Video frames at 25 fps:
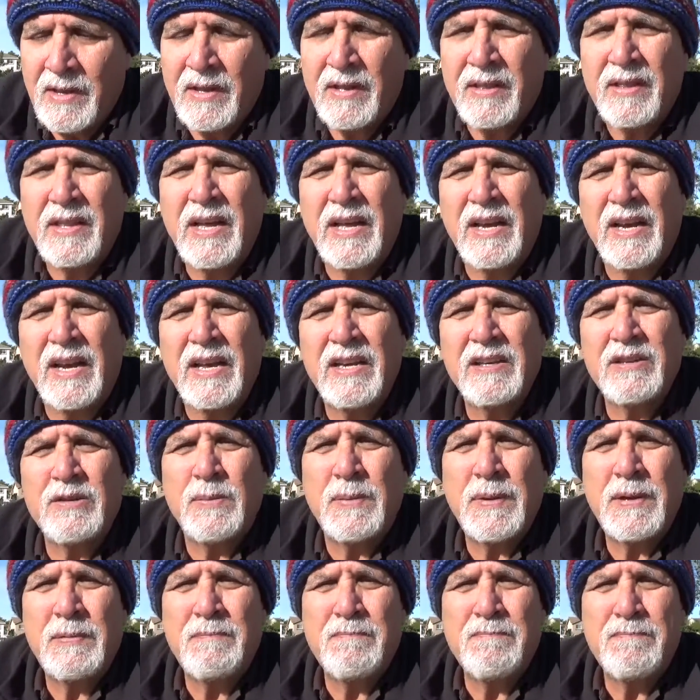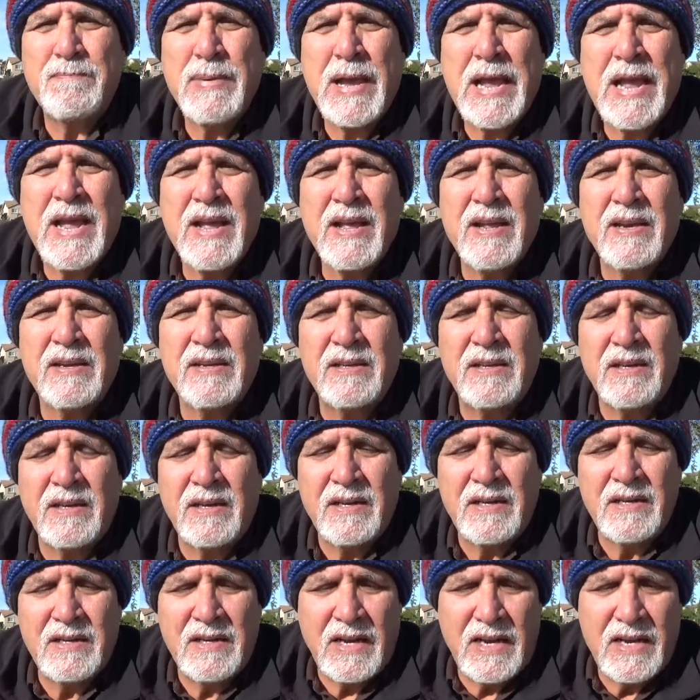that has been banned
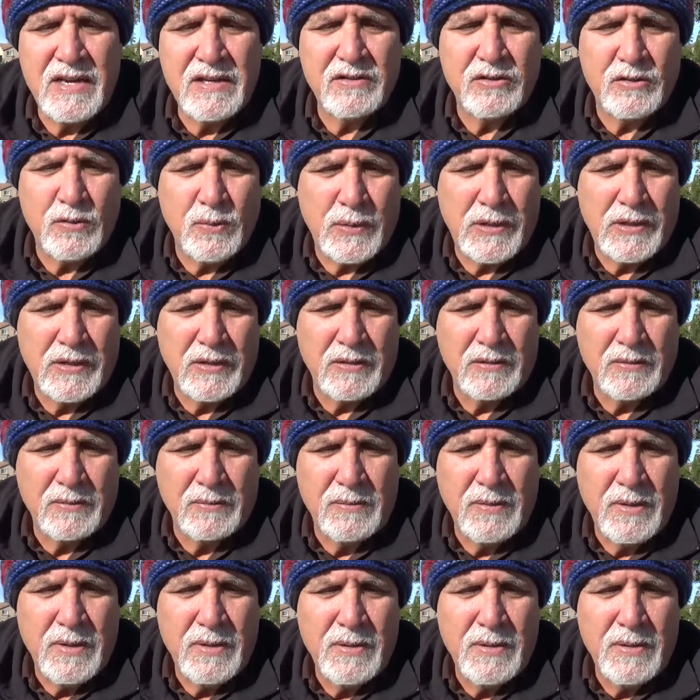in Israel